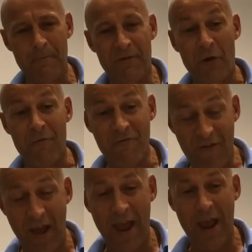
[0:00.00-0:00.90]
from
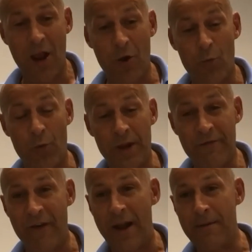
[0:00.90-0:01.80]
there, we
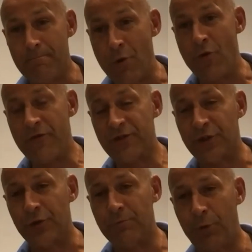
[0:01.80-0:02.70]
then moved
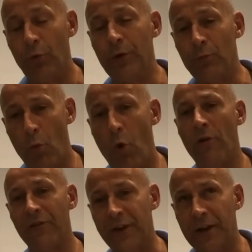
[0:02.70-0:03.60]
to Poole in
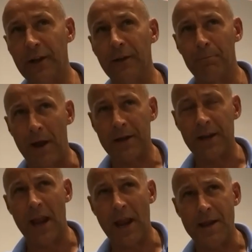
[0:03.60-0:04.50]
Wharfdale back
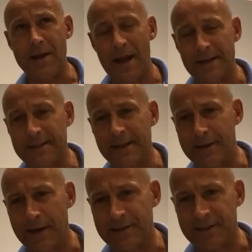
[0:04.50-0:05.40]
in
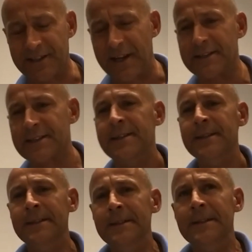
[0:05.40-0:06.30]

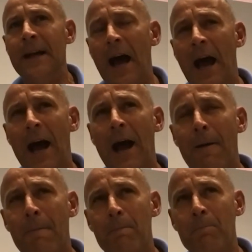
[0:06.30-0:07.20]
1996.
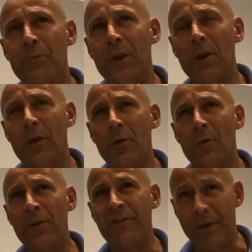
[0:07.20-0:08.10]

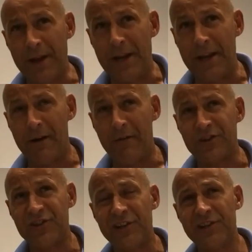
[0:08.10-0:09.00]
We've been here ever
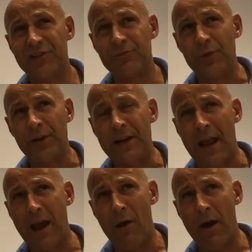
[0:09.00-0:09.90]
since. We
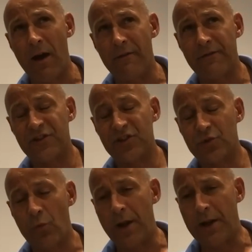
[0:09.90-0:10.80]
now have
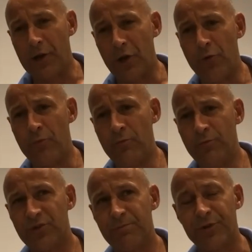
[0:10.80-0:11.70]
20
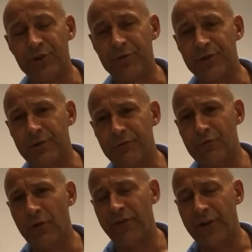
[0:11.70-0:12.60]
looms producing
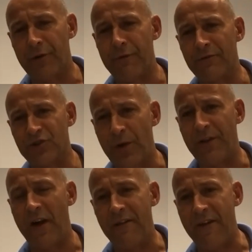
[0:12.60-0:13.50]
roughly around
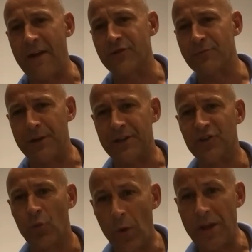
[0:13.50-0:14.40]
25,000 meters
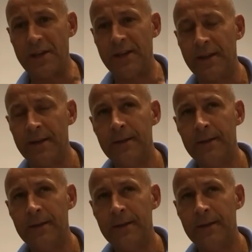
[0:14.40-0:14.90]
a week.